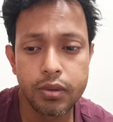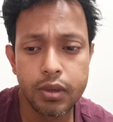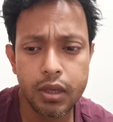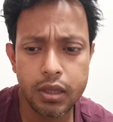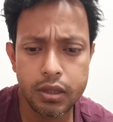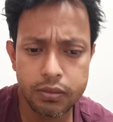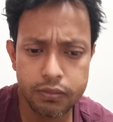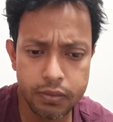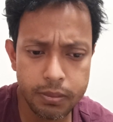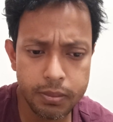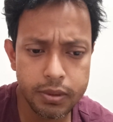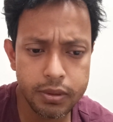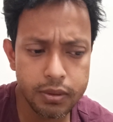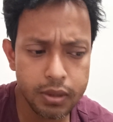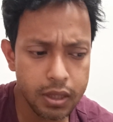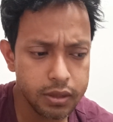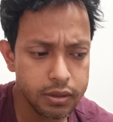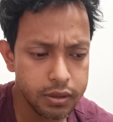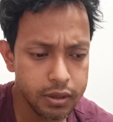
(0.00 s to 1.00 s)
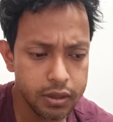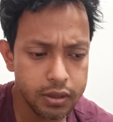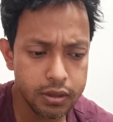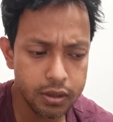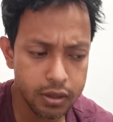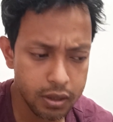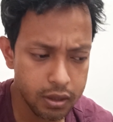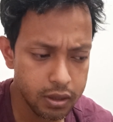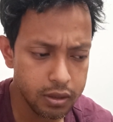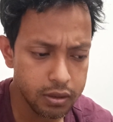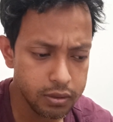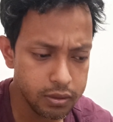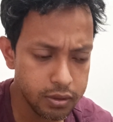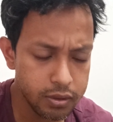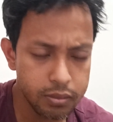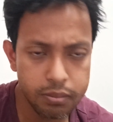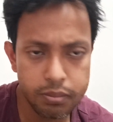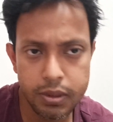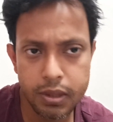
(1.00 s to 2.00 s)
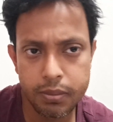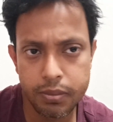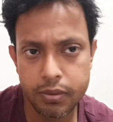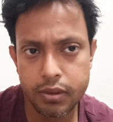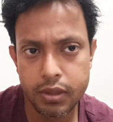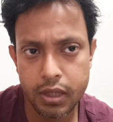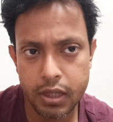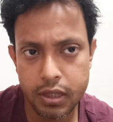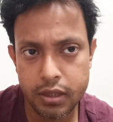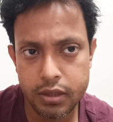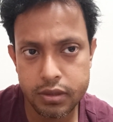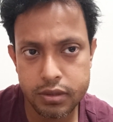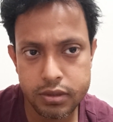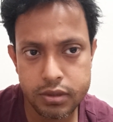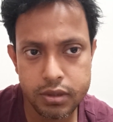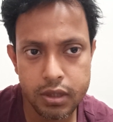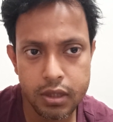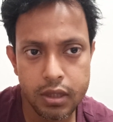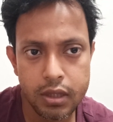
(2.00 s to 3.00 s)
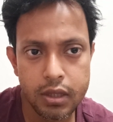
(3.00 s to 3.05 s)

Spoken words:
and women, I think, people, I guess.